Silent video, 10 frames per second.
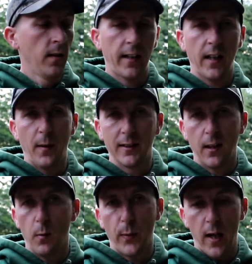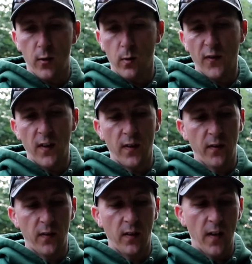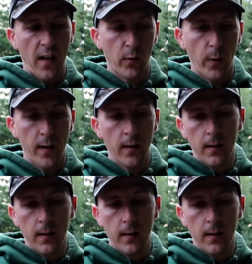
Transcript: I can't remember exactly what price it was, 50, 55 quid.